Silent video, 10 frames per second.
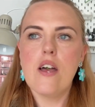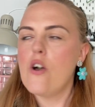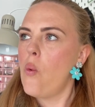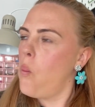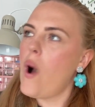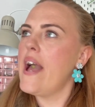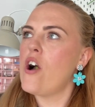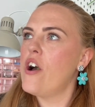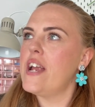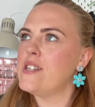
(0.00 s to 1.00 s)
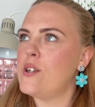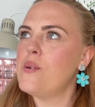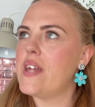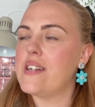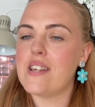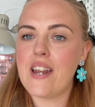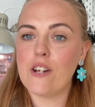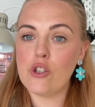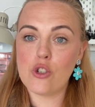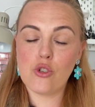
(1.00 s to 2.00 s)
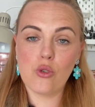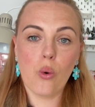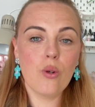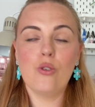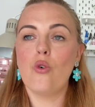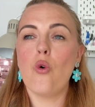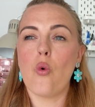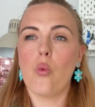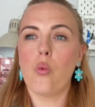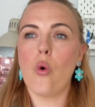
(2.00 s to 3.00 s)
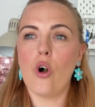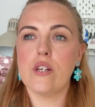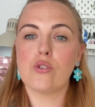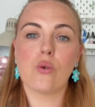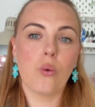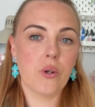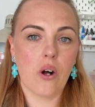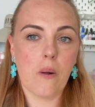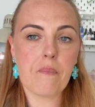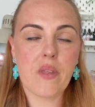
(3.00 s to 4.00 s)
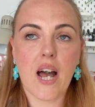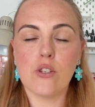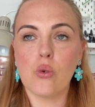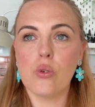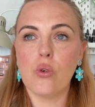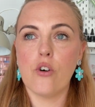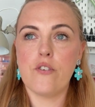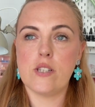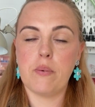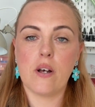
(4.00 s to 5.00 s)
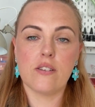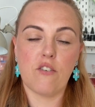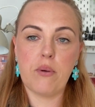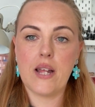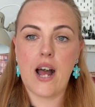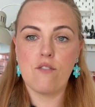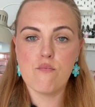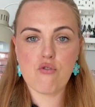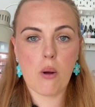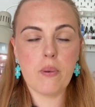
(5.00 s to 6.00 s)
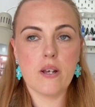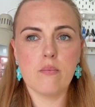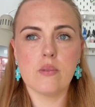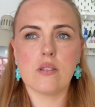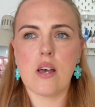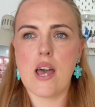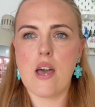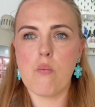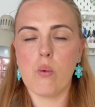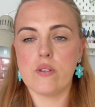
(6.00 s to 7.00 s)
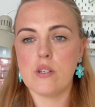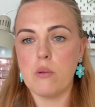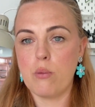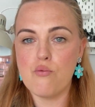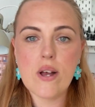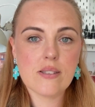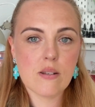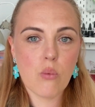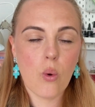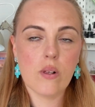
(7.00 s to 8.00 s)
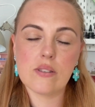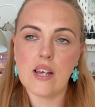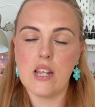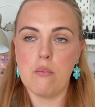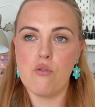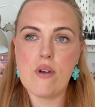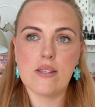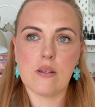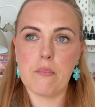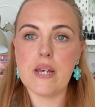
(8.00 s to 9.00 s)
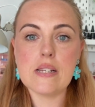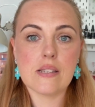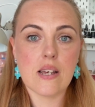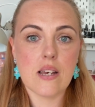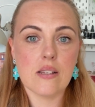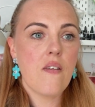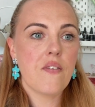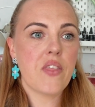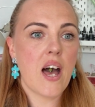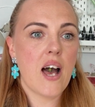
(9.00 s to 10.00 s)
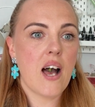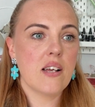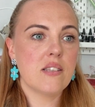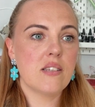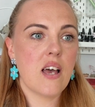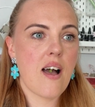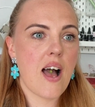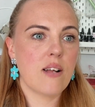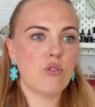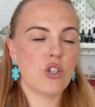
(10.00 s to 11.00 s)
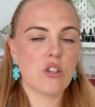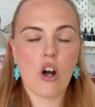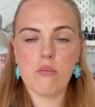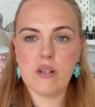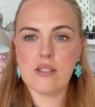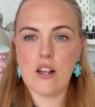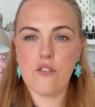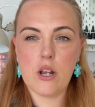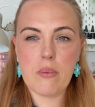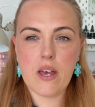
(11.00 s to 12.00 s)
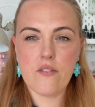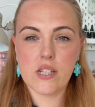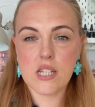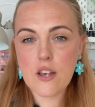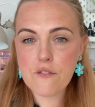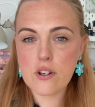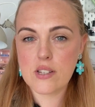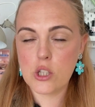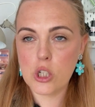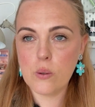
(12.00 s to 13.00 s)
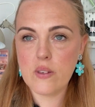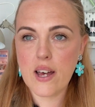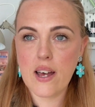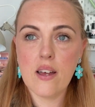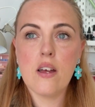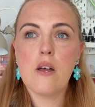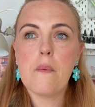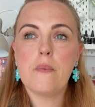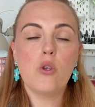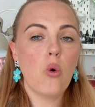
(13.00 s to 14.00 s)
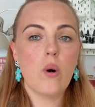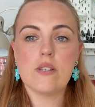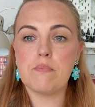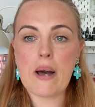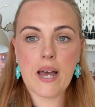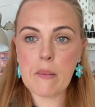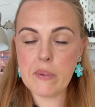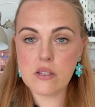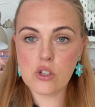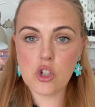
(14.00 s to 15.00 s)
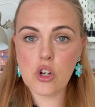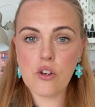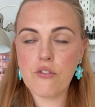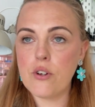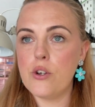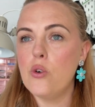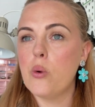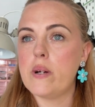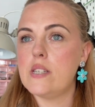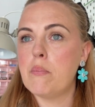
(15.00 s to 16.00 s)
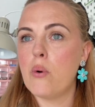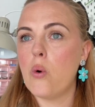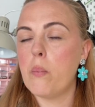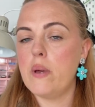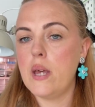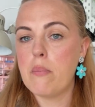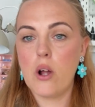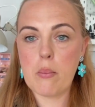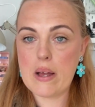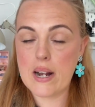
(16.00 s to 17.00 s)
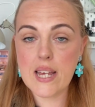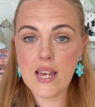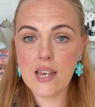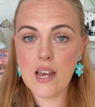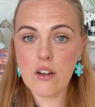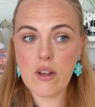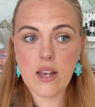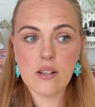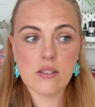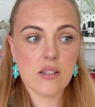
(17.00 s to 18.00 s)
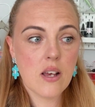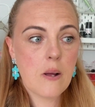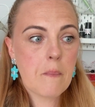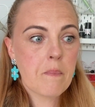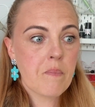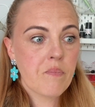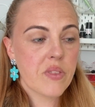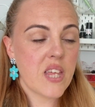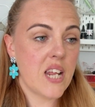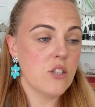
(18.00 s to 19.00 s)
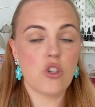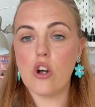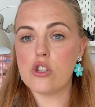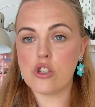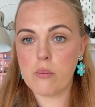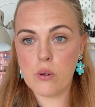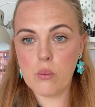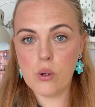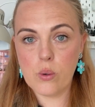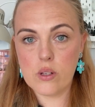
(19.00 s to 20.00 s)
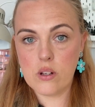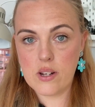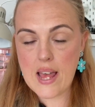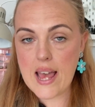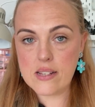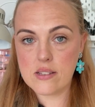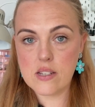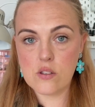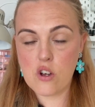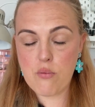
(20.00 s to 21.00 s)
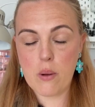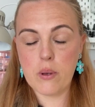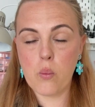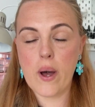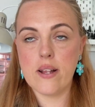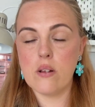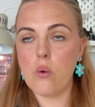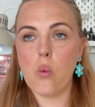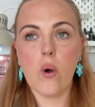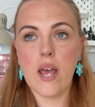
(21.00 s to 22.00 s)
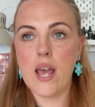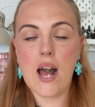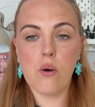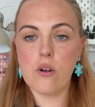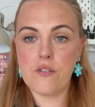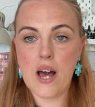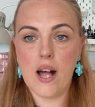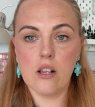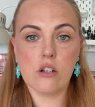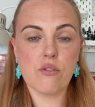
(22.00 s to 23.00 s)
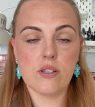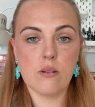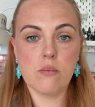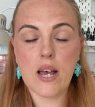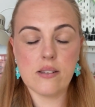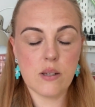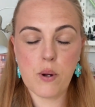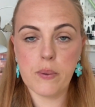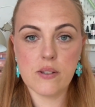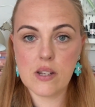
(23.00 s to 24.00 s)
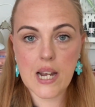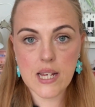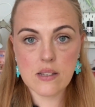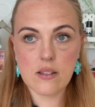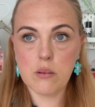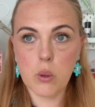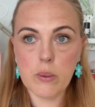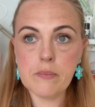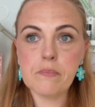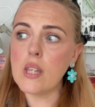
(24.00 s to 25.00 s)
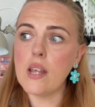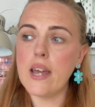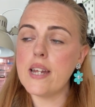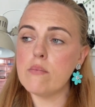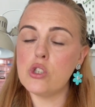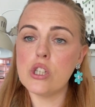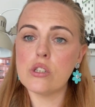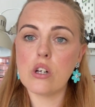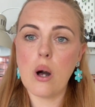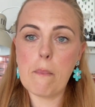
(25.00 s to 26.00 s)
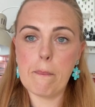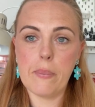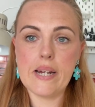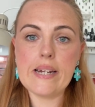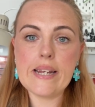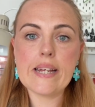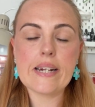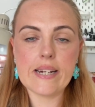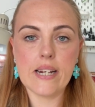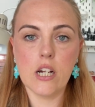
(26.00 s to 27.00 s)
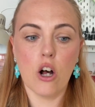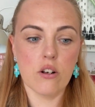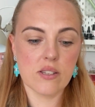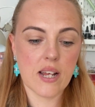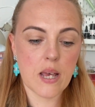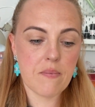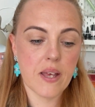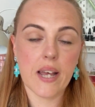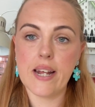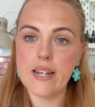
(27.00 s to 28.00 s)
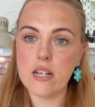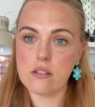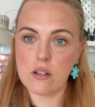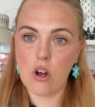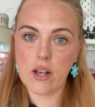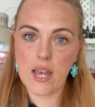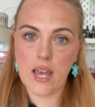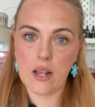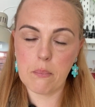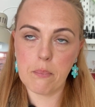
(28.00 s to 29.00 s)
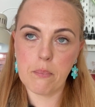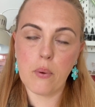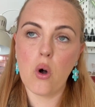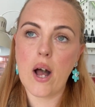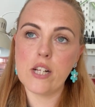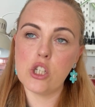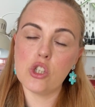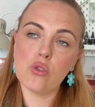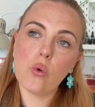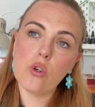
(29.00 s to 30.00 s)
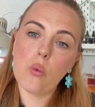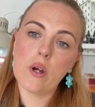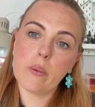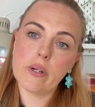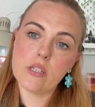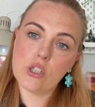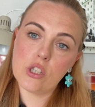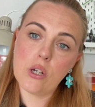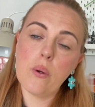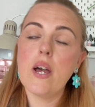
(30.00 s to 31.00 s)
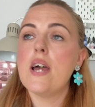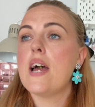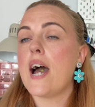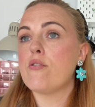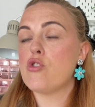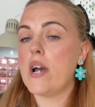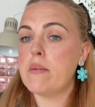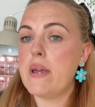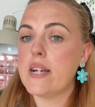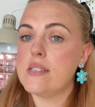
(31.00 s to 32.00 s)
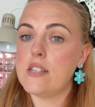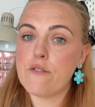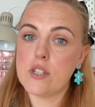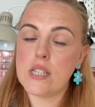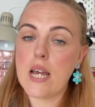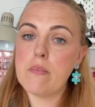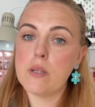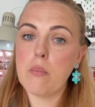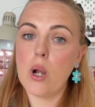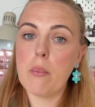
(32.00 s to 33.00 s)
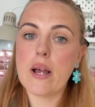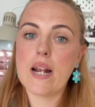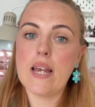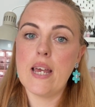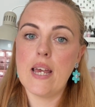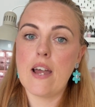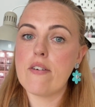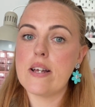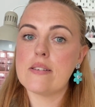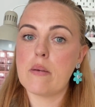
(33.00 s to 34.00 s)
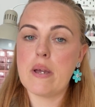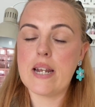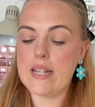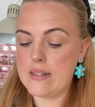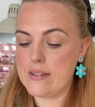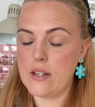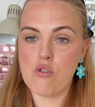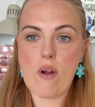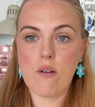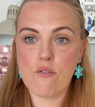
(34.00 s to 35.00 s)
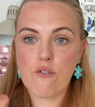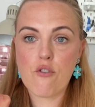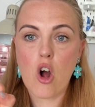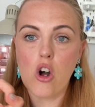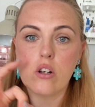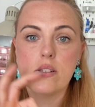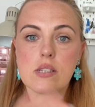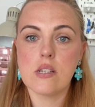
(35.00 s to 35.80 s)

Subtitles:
why can't I do this? And I just don't know what is going on. I don't know if it's because I've been having problems with some of my resin molds and then my resin pieces, that I've just gotten myself in a bit of a tiff because I do that. No one's buying me stuff. Nobody bought me polymer clay earrings. Then I started to stop uploading on Etsy, so I probably went way out of the algorithm. Etsy probably doesn't like us at the moment. And I'm just completely lost. And I keep thinking I need to start again, but I just don't know what I want to do. I tried making different types of polymer clay earrings. I made like these little round frogs.